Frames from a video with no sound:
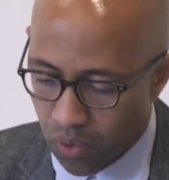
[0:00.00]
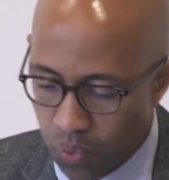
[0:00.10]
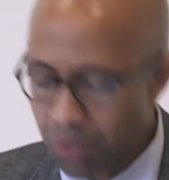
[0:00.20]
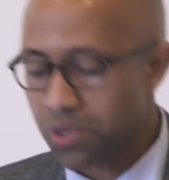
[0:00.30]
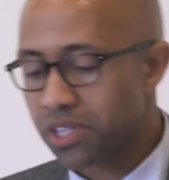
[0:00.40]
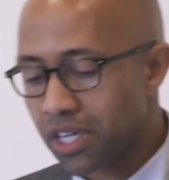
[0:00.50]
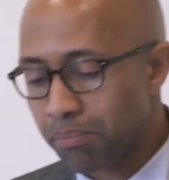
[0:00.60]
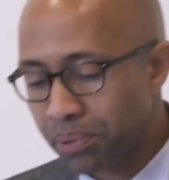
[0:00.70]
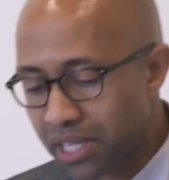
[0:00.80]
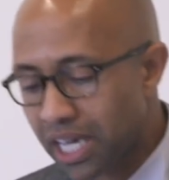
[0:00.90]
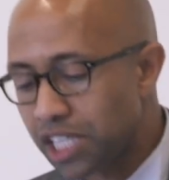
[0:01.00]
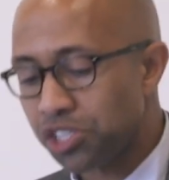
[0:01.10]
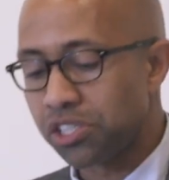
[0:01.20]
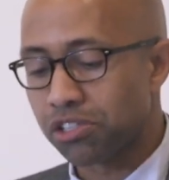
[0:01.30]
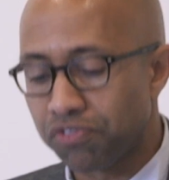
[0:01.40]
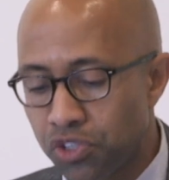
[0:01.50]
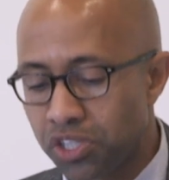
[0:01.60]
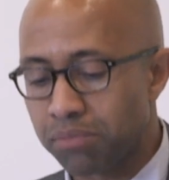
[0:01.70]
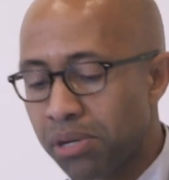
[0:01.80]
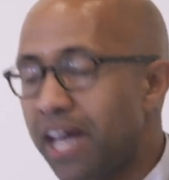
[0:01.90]
What were the implications of
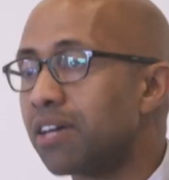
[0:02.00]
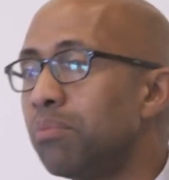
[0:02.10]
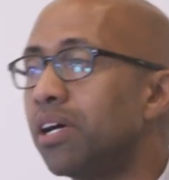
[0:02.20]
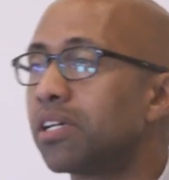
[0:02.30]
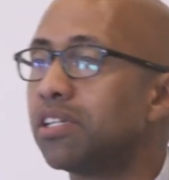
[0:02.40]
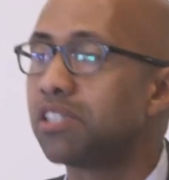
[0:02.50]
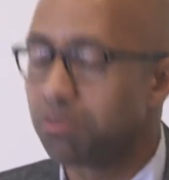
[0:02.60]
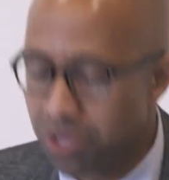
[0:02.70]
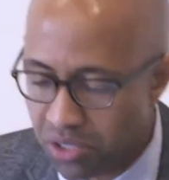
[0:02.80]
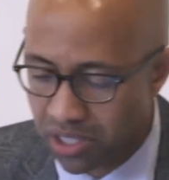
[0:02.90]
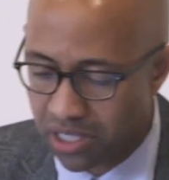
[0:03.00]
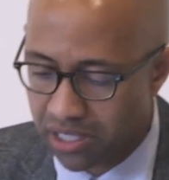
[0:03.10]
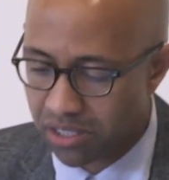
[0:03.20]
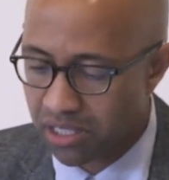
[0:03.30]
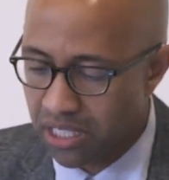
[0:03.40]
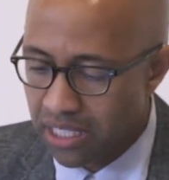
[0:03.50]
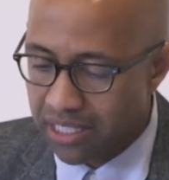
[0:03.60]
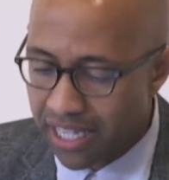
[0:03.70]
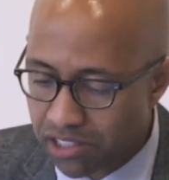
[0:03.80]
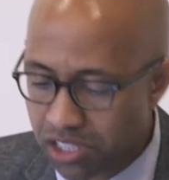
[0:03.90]
viewing black American communities
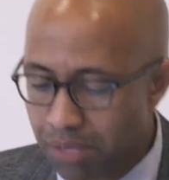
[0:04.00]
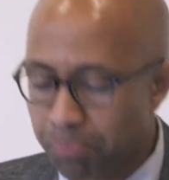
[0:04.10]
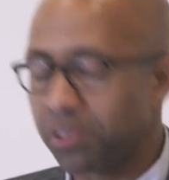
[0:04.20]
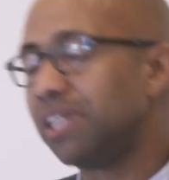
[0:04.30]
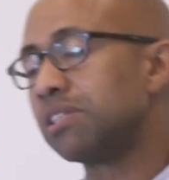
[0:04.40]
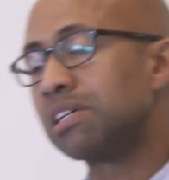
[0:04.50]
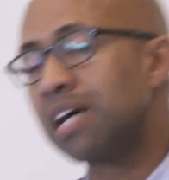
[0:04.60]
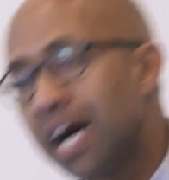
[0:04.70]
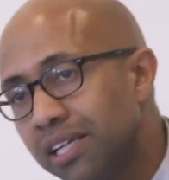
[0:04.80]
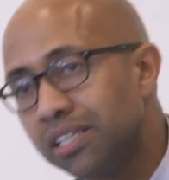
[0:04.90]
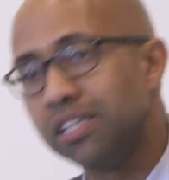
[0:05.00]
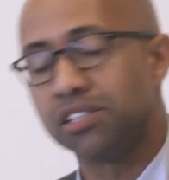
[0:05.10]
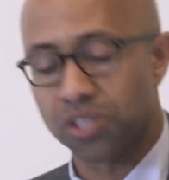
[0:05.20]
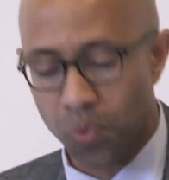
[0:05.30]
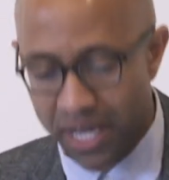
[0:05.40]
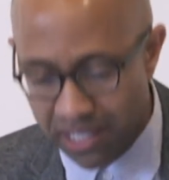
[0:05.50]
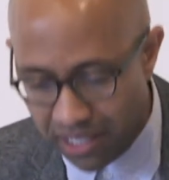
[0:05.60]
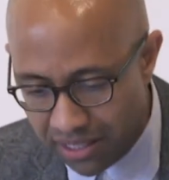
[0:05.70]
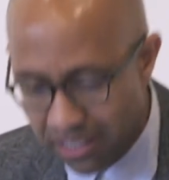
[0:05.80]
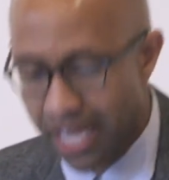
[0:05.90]
not simply as colonies
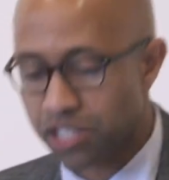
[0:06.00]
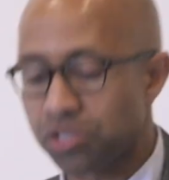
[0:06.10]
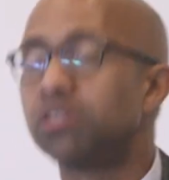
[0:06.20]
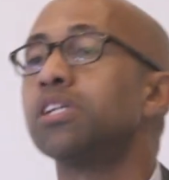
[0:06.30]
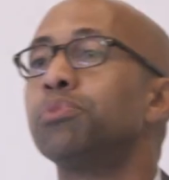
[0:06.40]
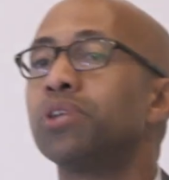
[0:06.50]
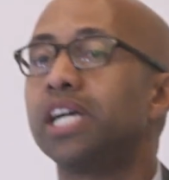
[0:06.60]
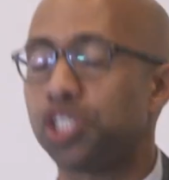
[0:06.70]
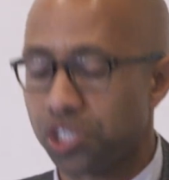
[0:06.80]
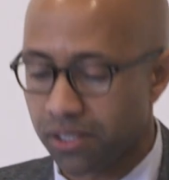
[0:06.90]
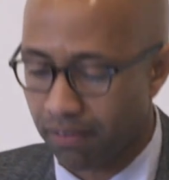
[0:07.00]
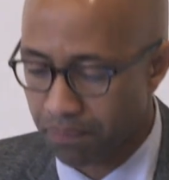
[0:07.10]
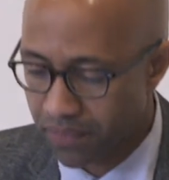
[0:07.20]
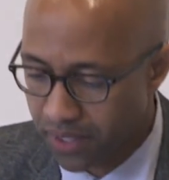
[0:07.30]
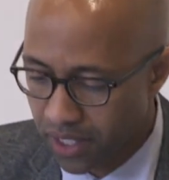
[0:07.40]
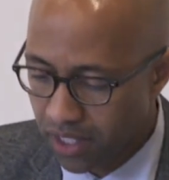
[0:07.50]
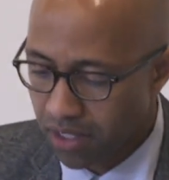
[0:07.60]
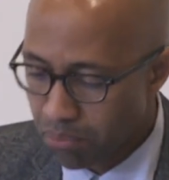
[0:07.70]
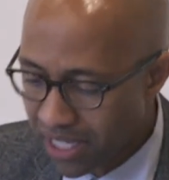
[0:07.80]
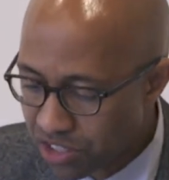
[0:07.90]
awaiting national liberation,
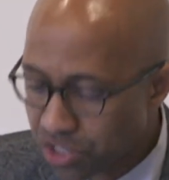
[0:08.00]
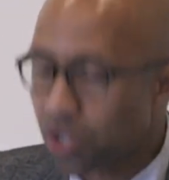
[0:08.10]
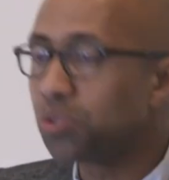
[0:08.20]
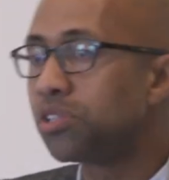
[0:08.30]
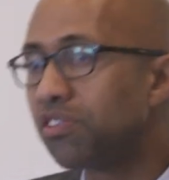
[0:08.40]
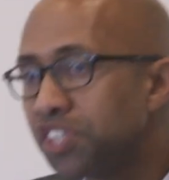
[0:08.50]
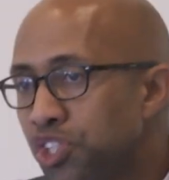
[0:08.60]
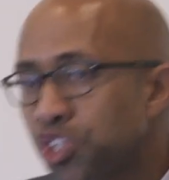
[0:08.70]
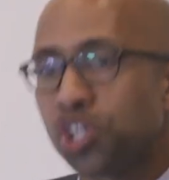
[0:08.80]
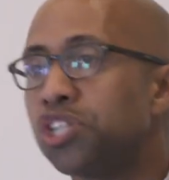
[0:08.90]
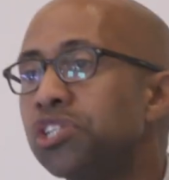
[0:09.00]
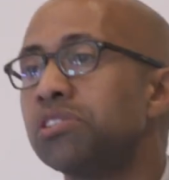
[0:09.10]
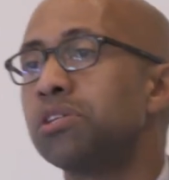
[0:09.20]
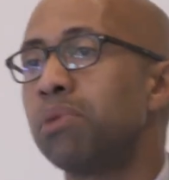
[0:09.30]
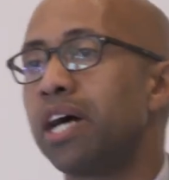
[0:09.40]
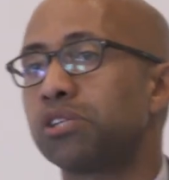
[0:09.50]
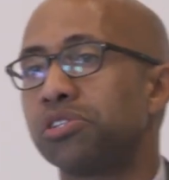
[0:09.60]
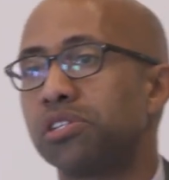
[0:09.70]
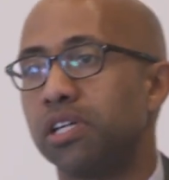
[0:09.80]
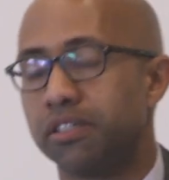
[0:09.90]
but as zones of insurgent
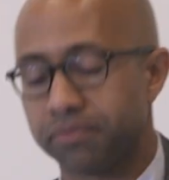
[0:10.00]
democracy?